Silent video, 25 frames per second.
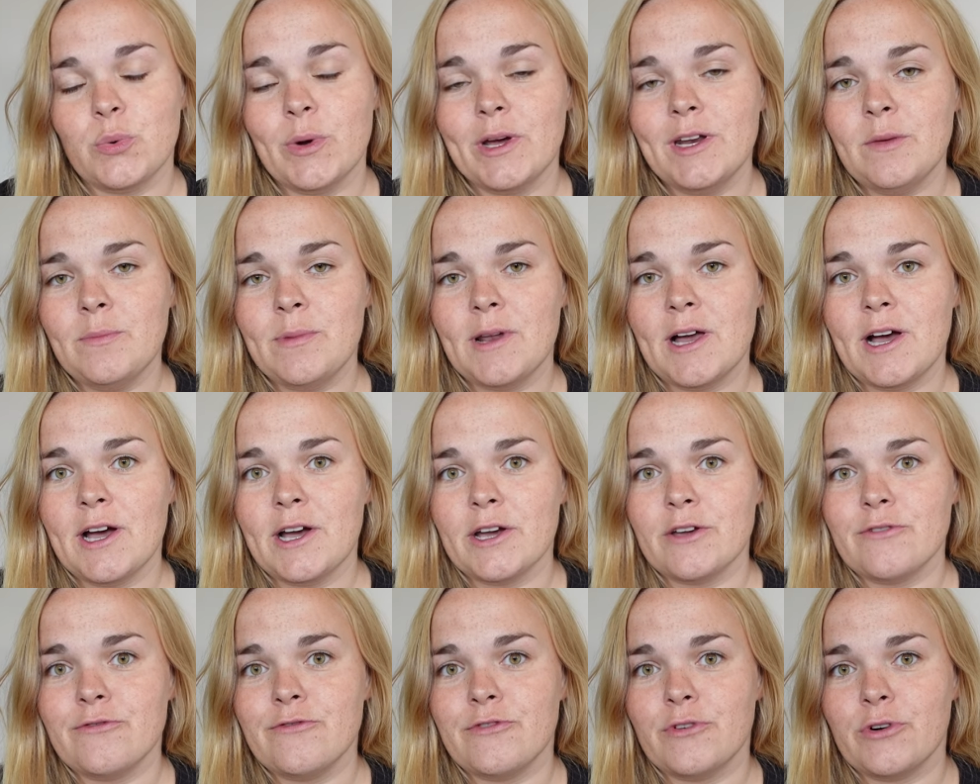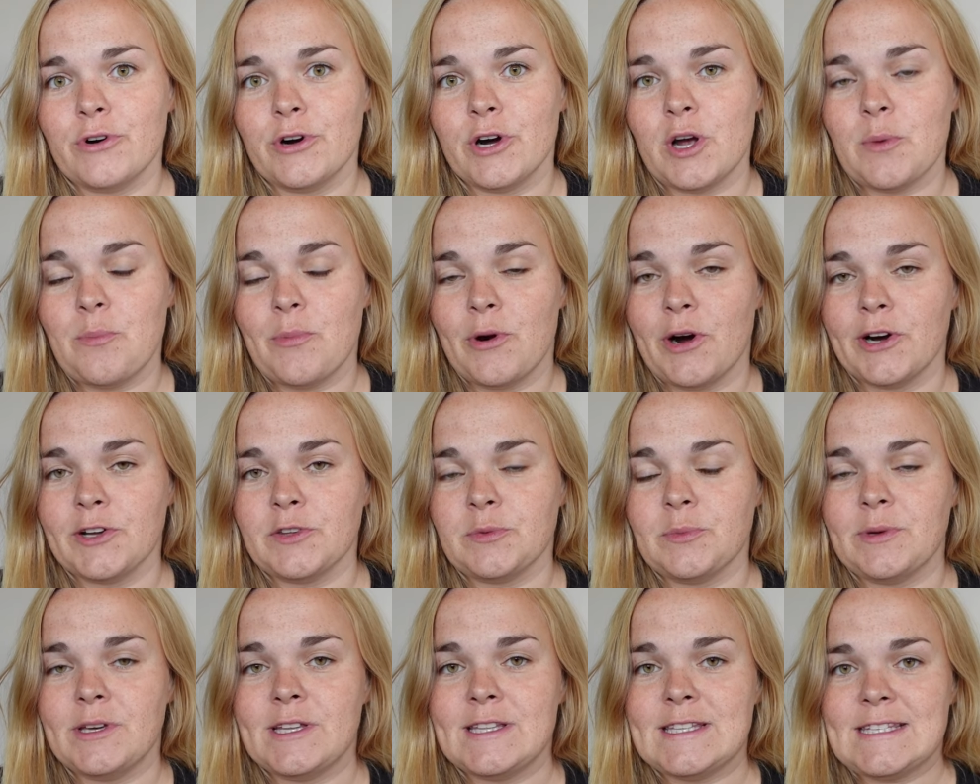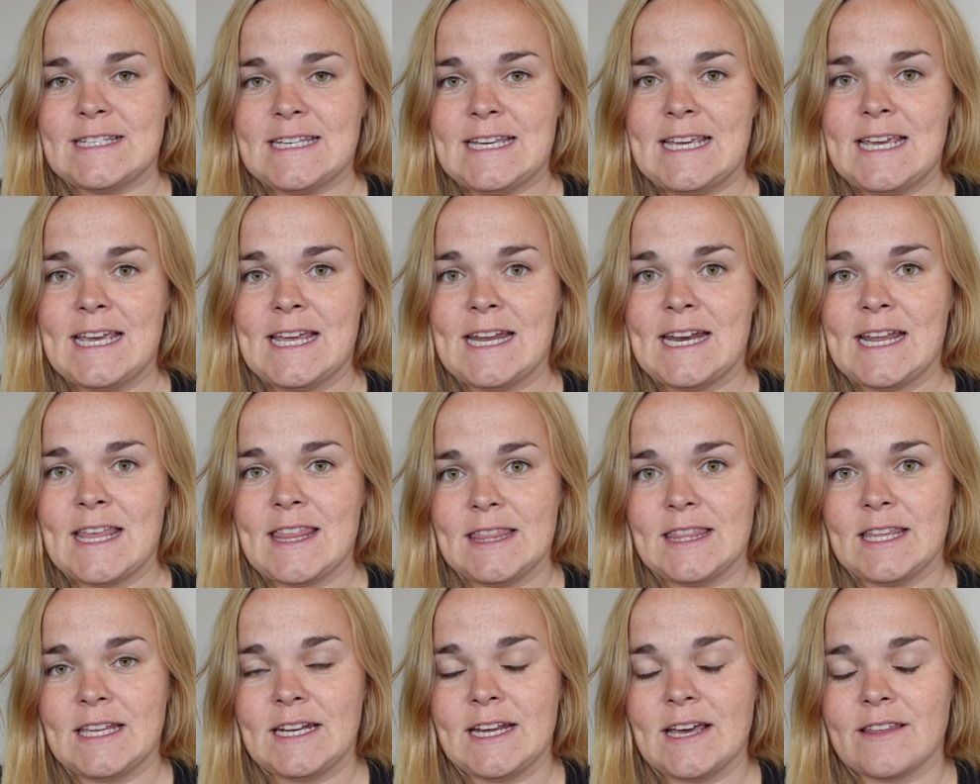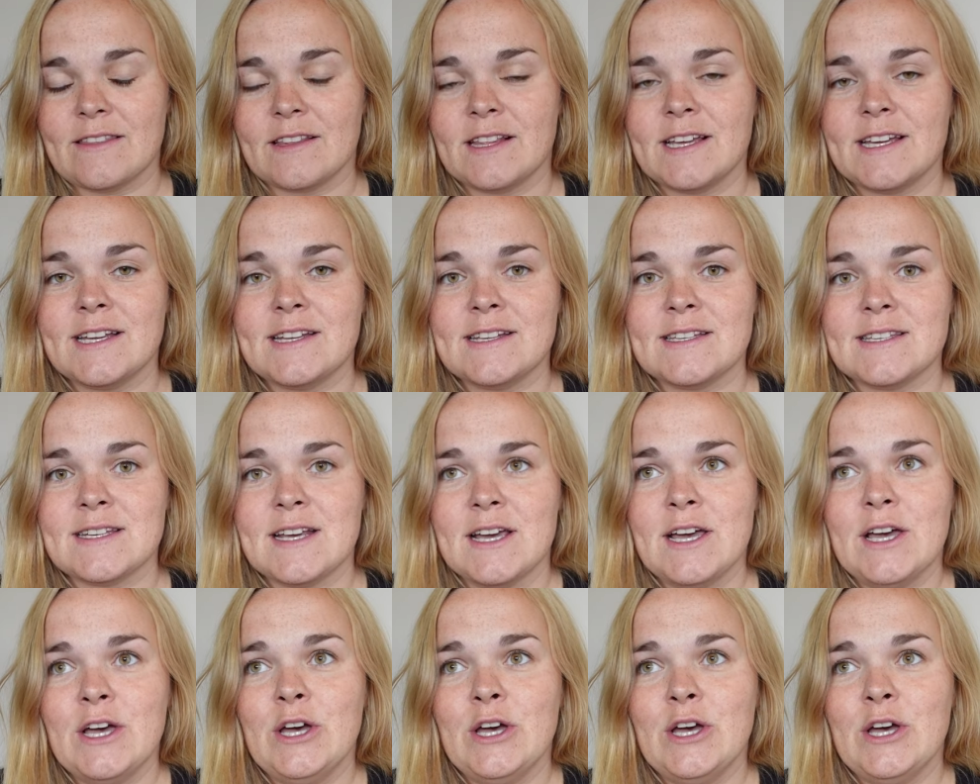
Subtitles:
when applying for apartments in the Netherlands,